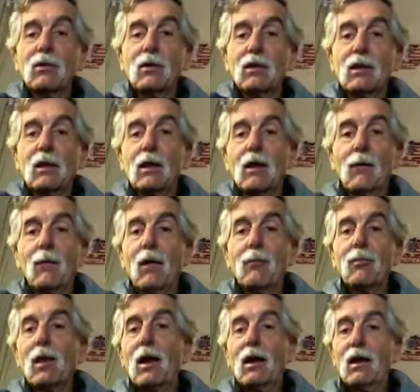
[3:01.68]
to the
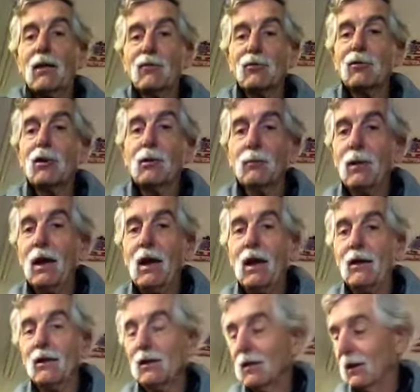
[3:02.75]
high F sharp
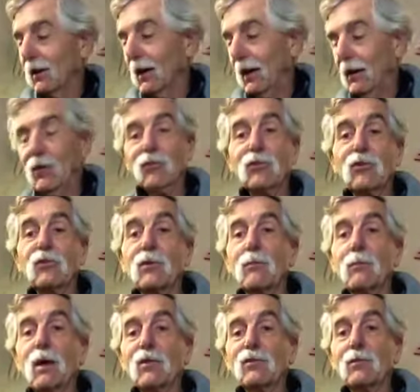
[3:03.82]
pad. And it's just a
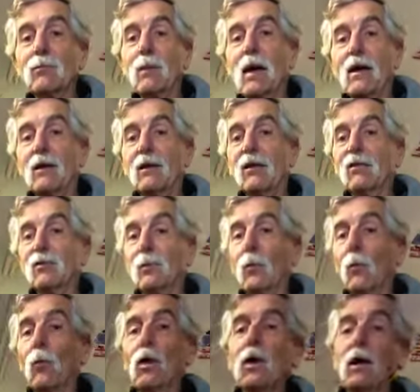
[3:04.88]
mess of
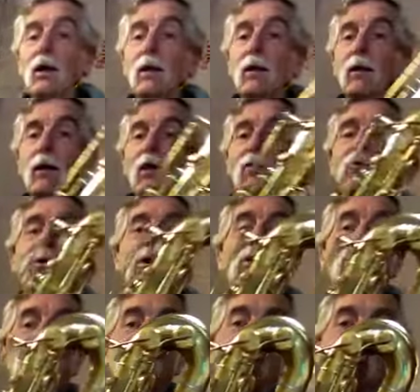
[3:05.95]
mechanism when you
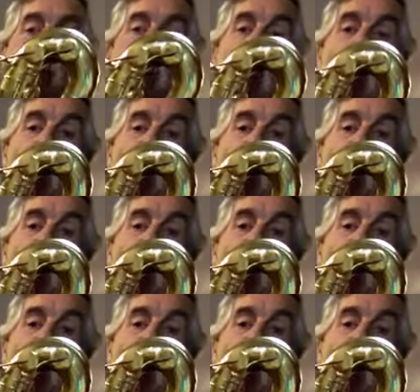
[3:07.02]
can just...